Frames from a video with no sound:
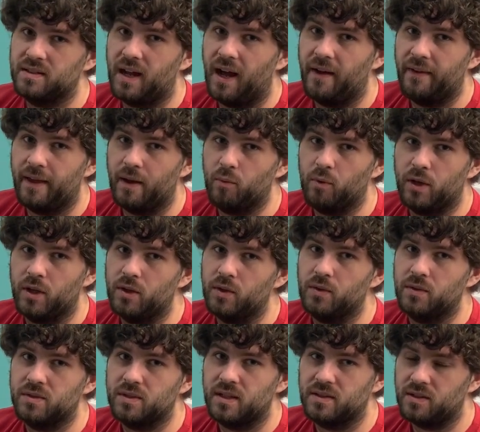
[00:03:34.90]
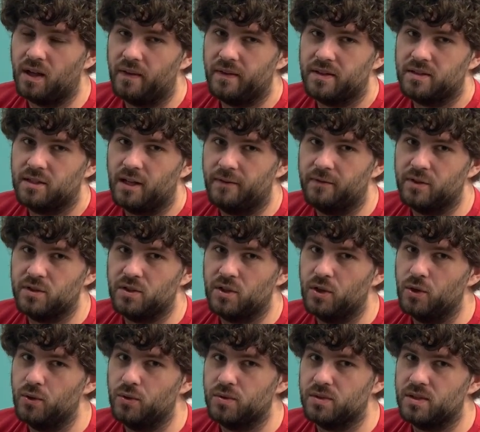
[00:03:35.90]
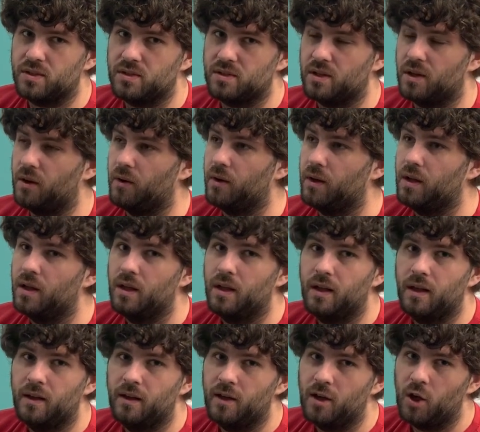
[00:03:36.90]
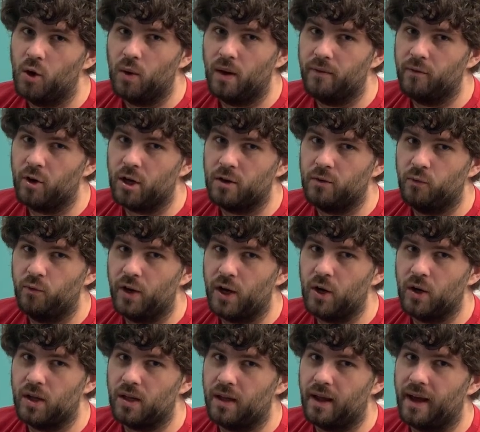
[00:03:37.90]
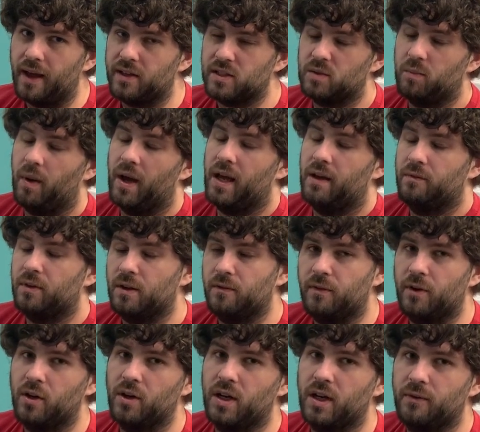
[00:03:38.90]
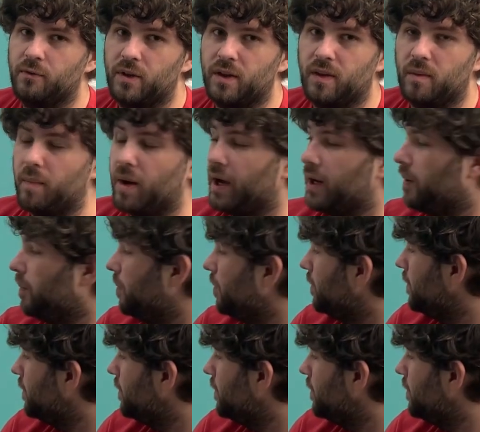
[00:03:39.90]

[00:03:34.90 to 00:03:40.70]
on how they were used, because all this stuff is used, so whoever configured it last might have configured it differently than mine.